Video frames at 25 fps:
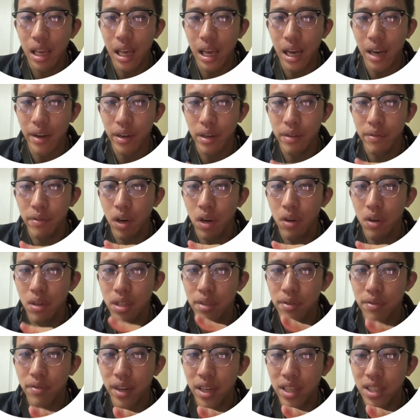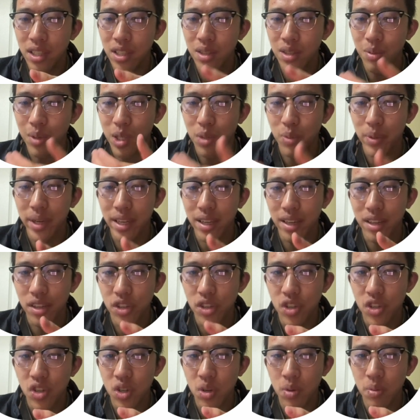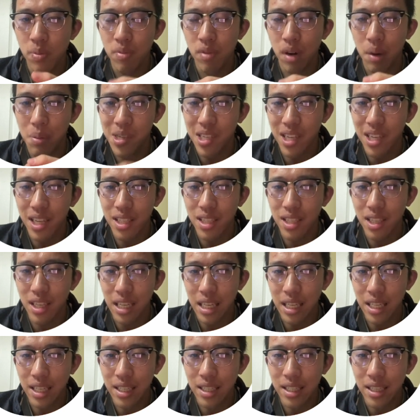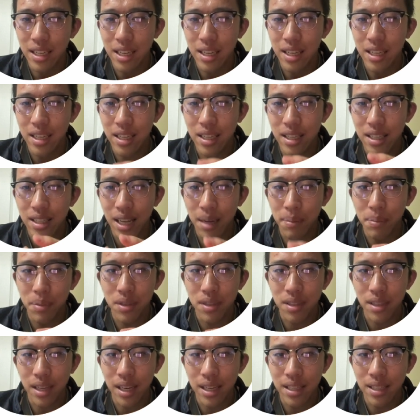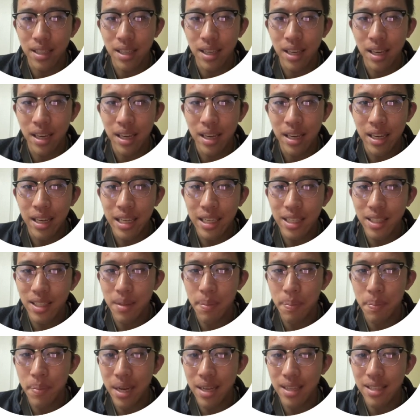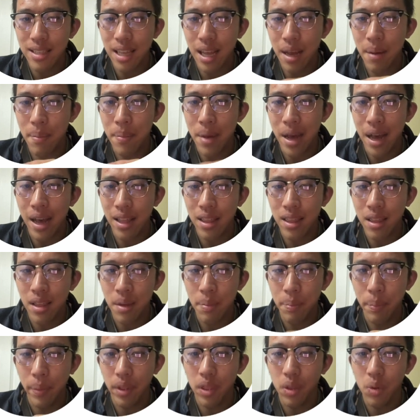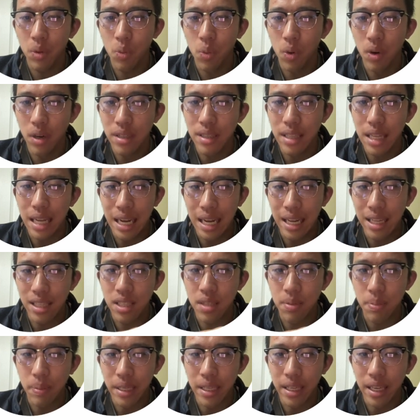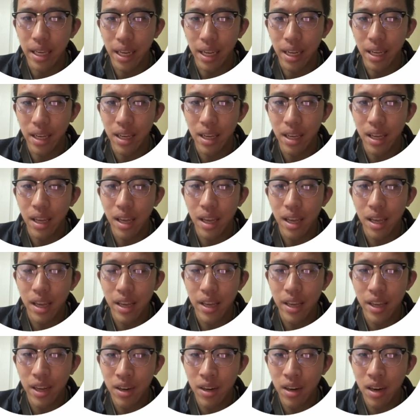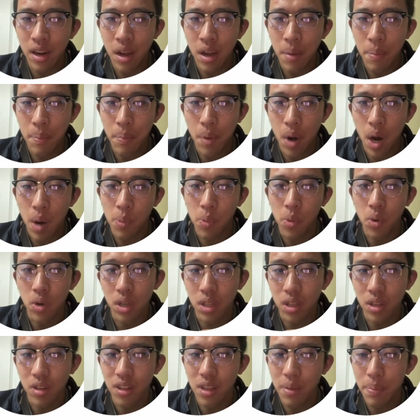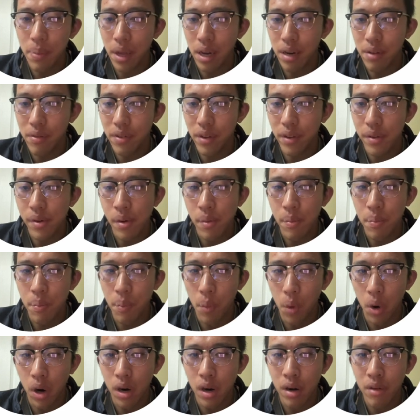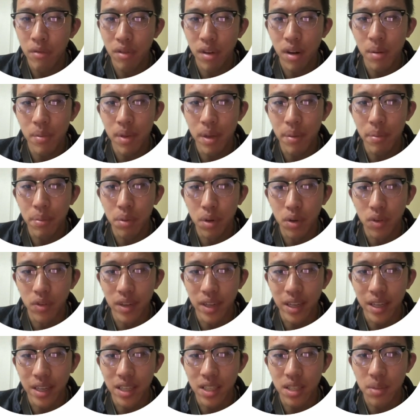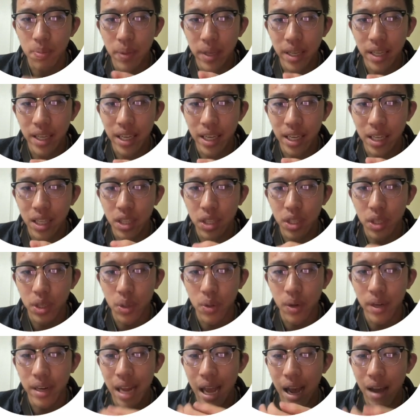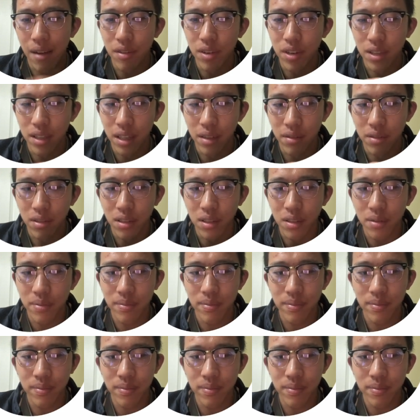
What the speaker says: Out of all his friends, which we can assume represents a good sample size, he's the best at math but the worst at speaking. Here, Bob will clearly benefit more from improving his speaking to an average level.